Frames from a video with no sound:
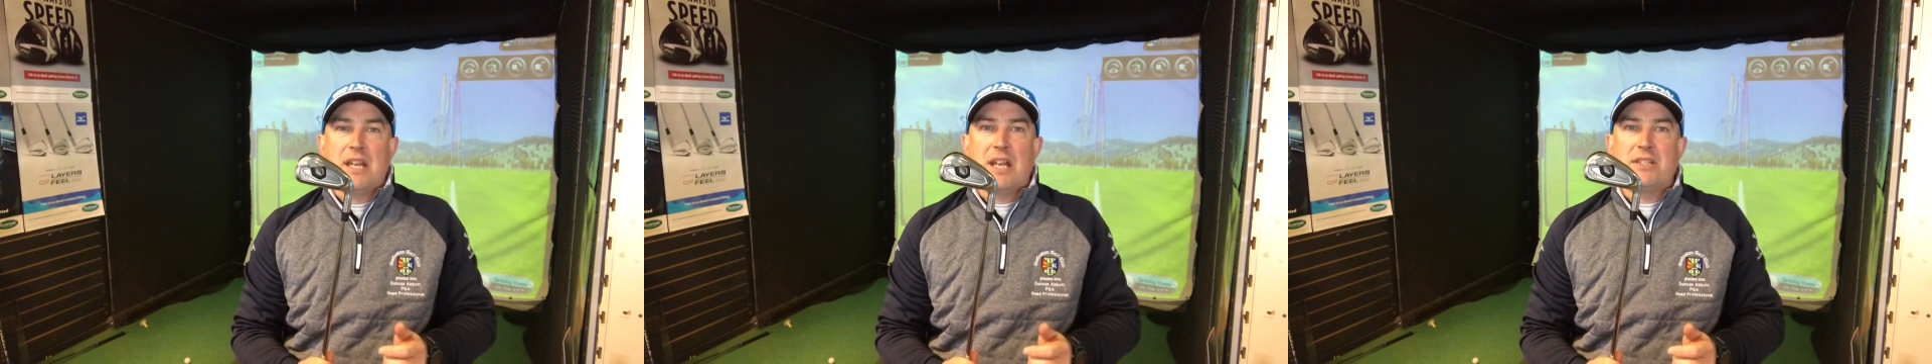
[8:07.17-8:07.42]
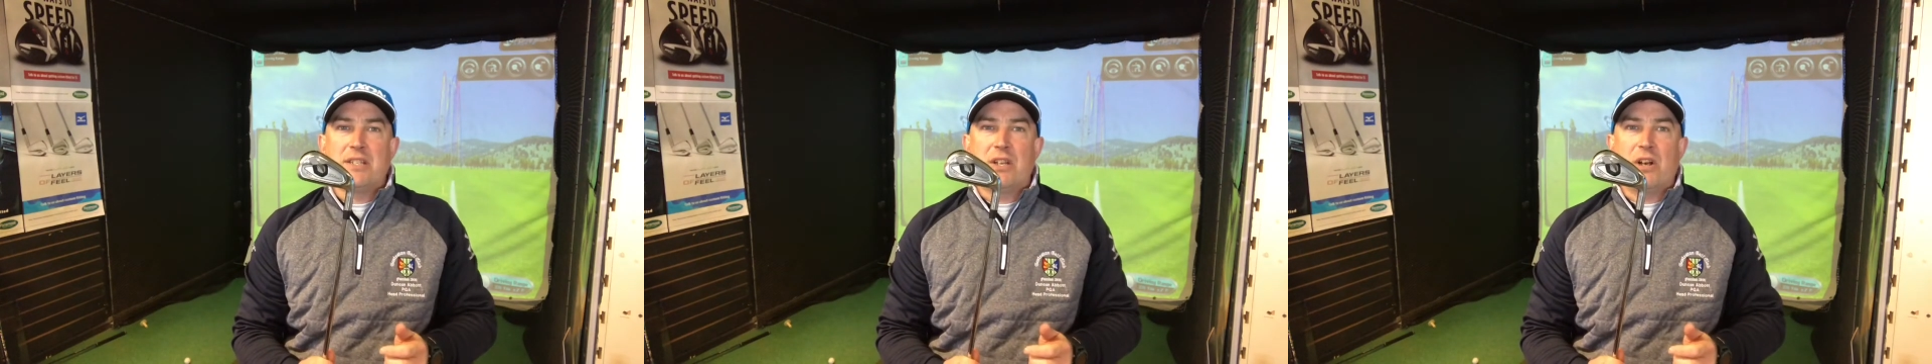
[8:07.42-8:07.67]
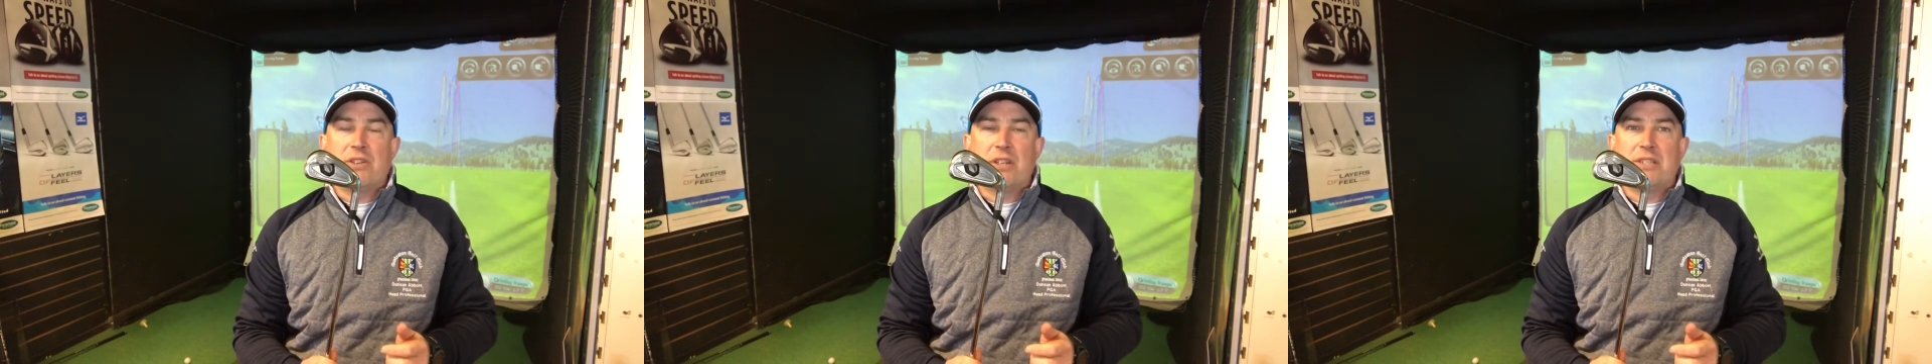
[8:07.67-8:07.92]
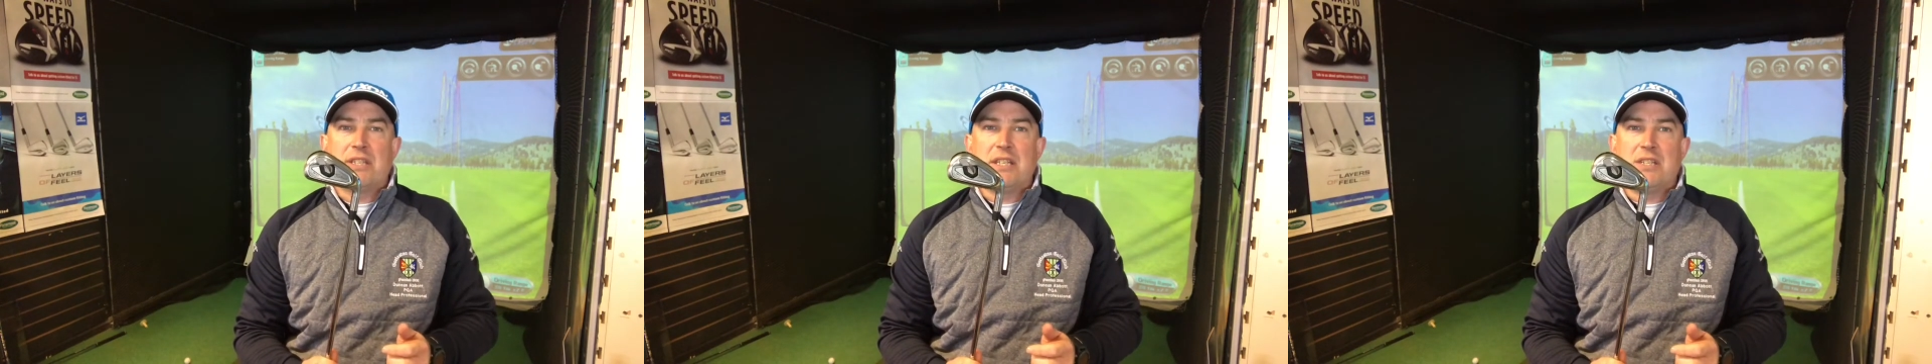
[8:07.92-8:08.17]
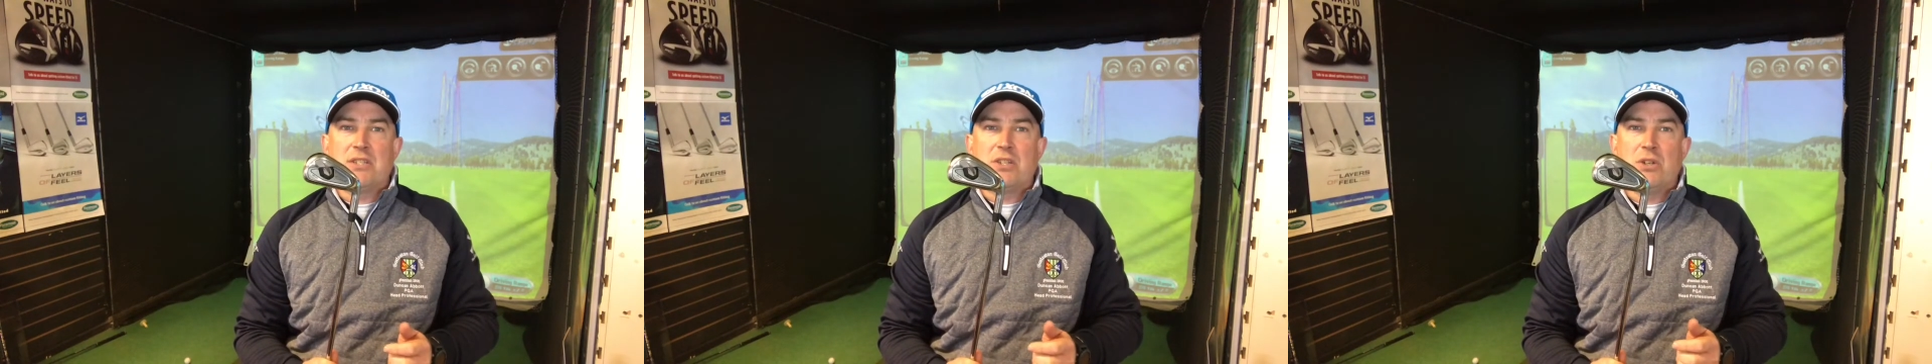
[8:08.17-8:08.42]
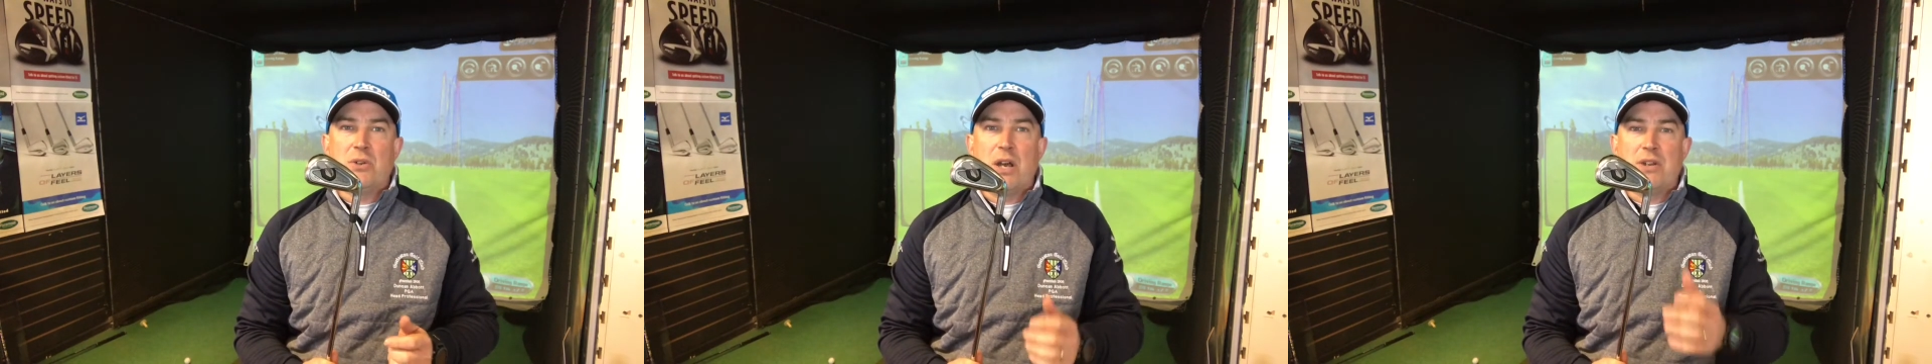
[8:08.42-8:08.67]
as you got on the
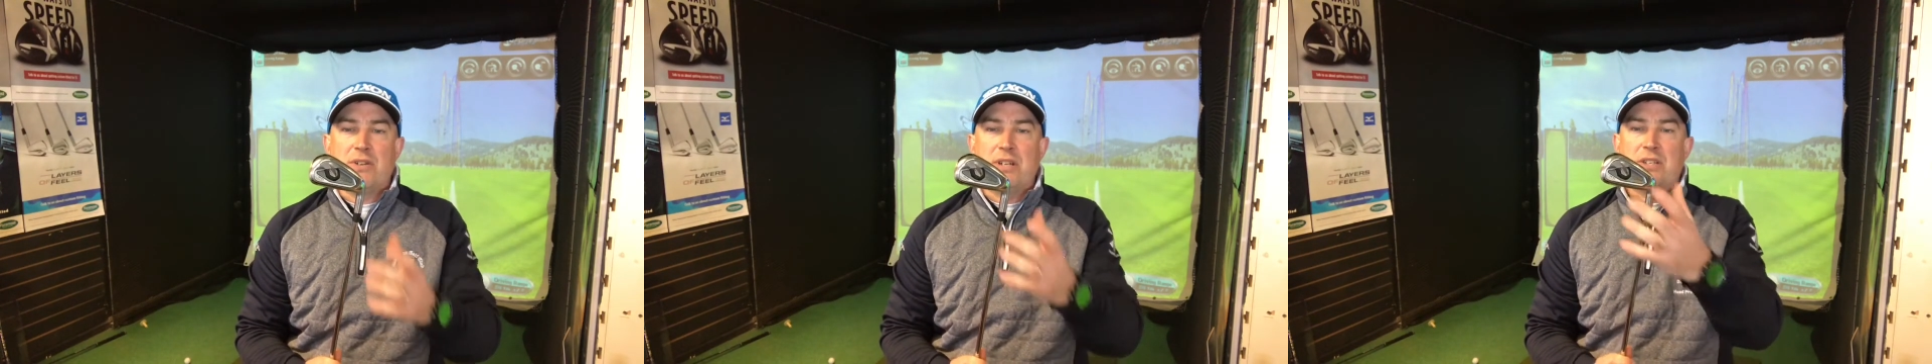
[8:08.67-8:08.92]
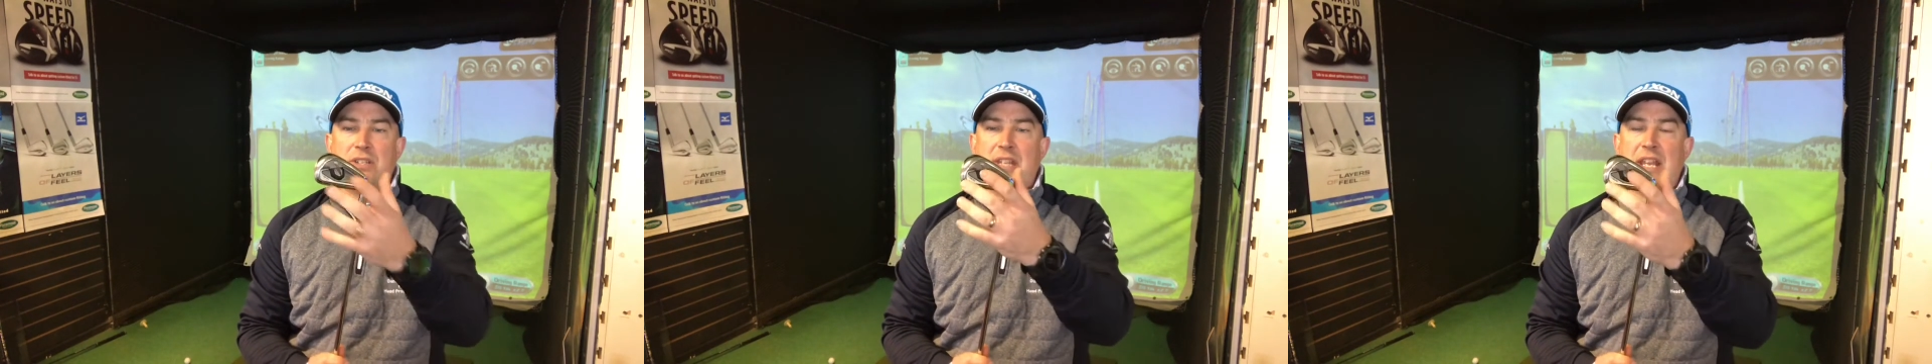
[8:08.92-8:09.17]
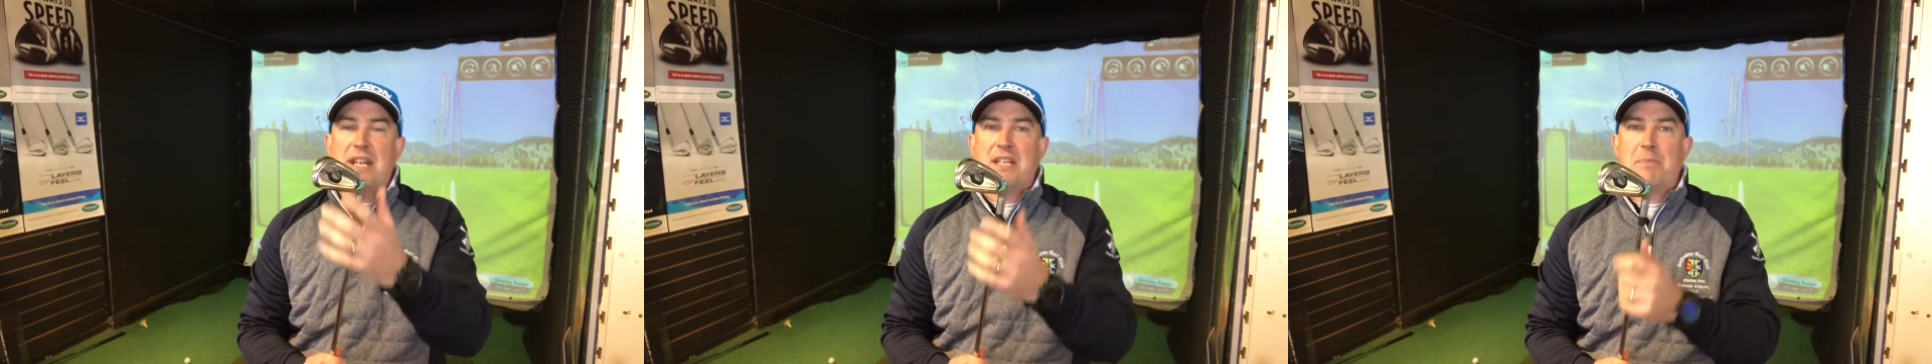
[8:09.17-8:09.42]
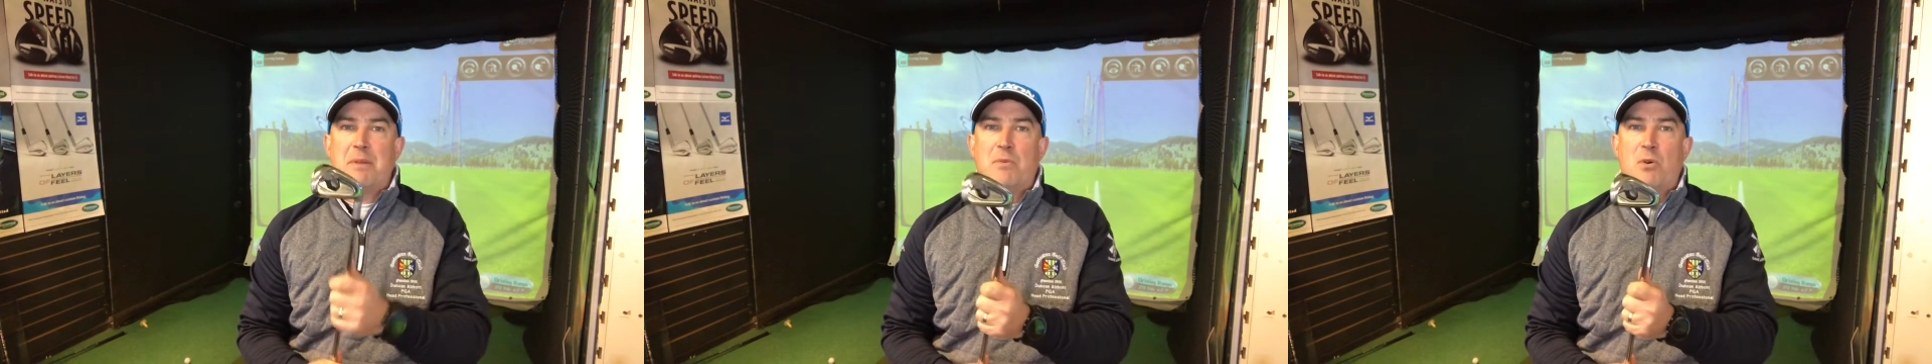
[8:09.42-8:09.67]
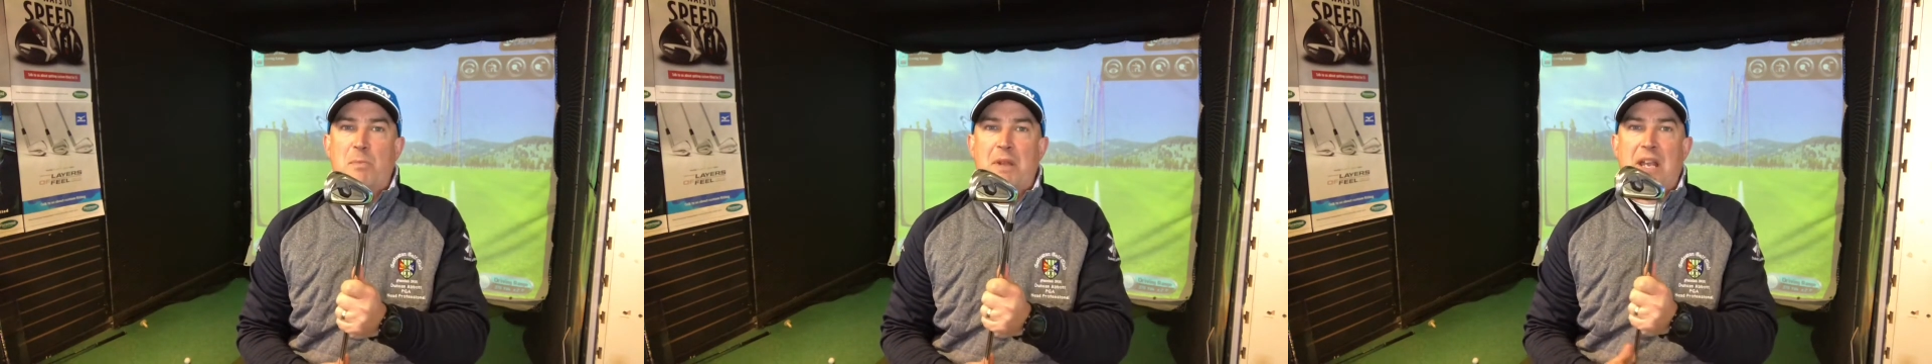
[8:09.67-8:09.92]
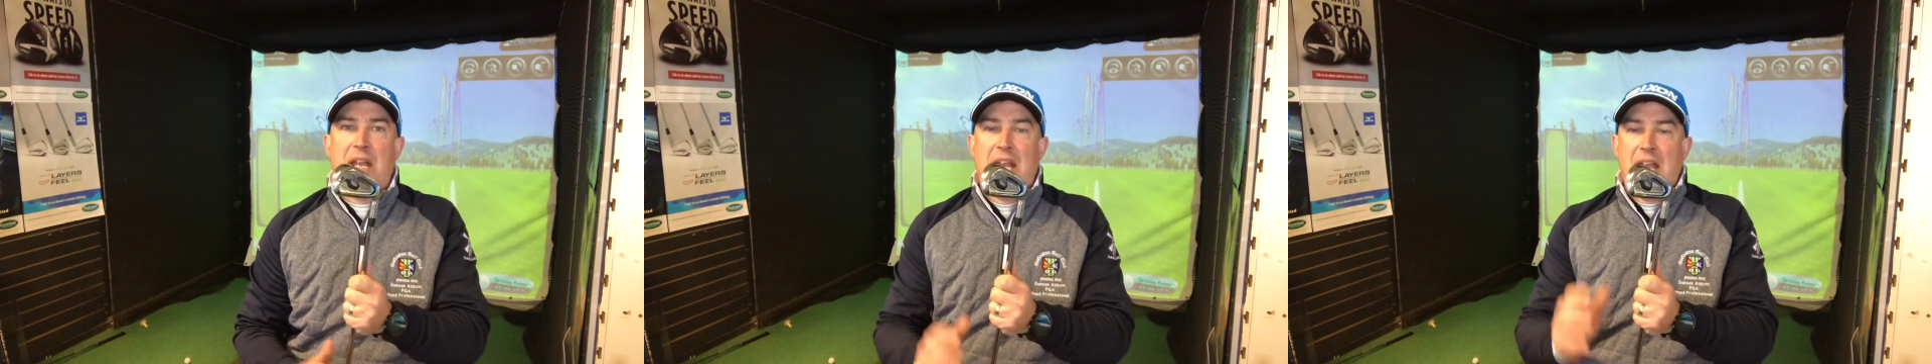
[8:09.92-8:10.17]
T200. It's just the head is a bit more
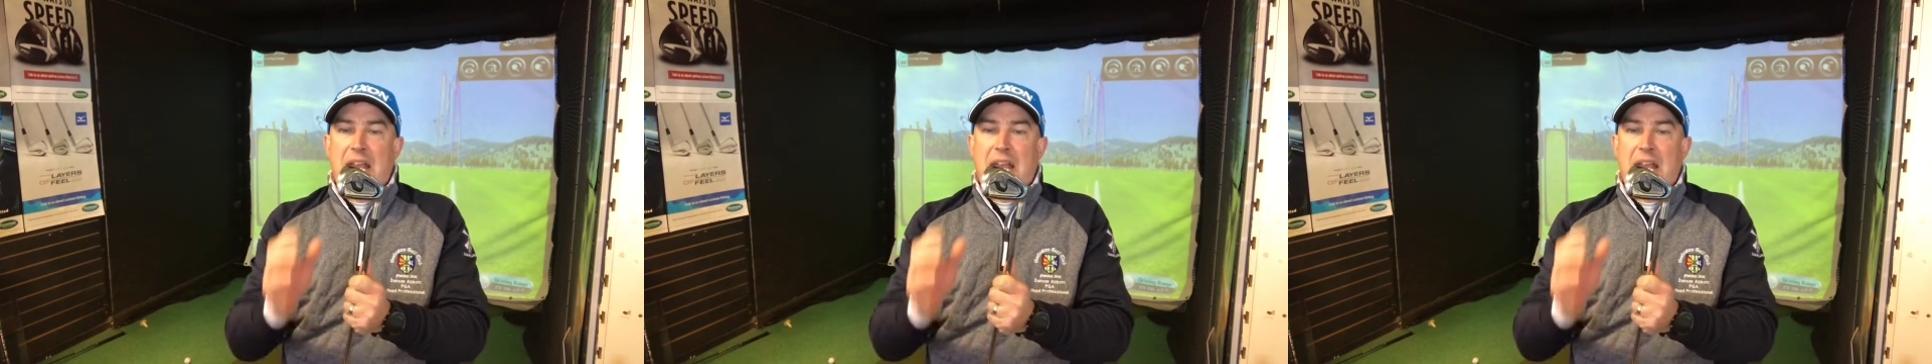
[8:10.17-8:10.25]
bigger.